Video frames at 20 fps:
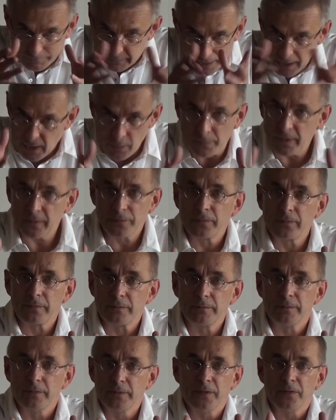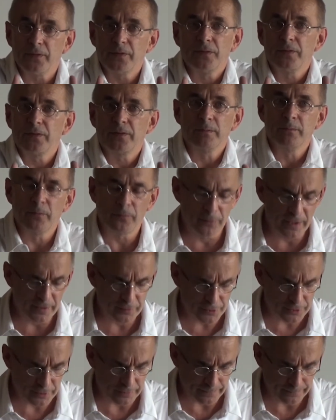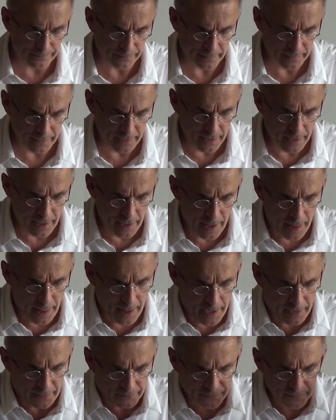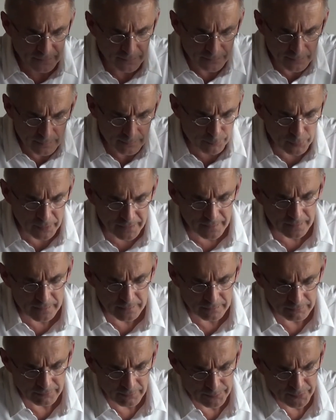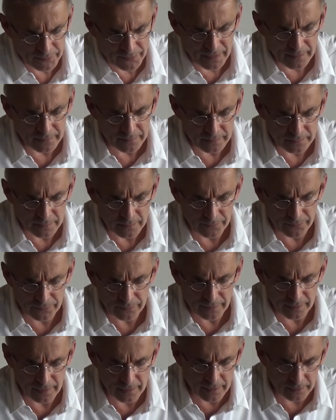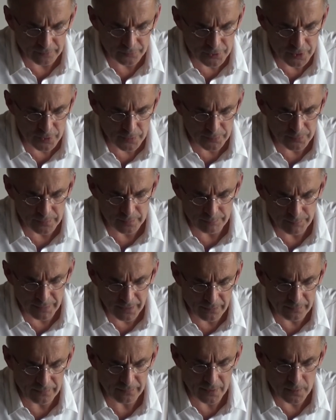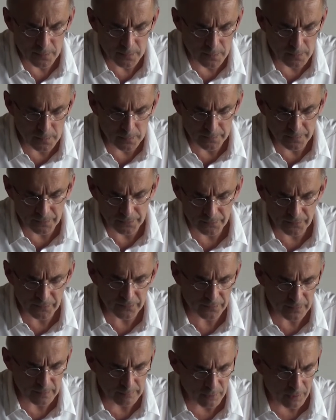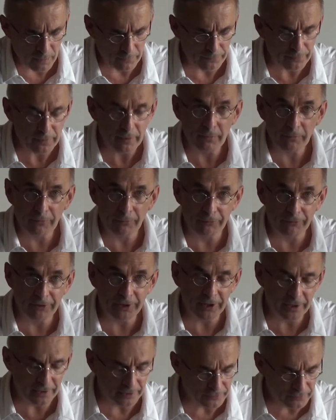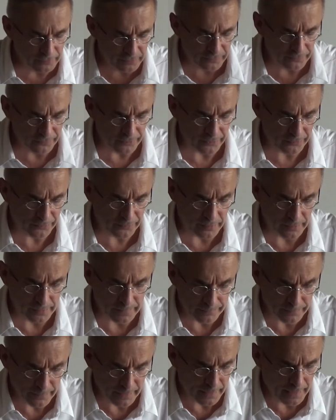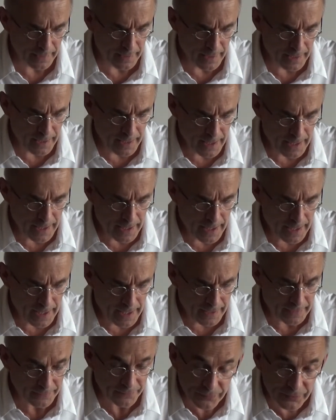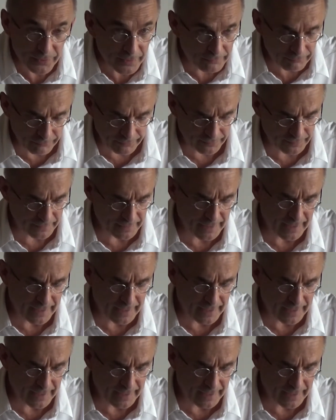How does this system function? Since political representatives are chosen by the so-called system of free, universal, secret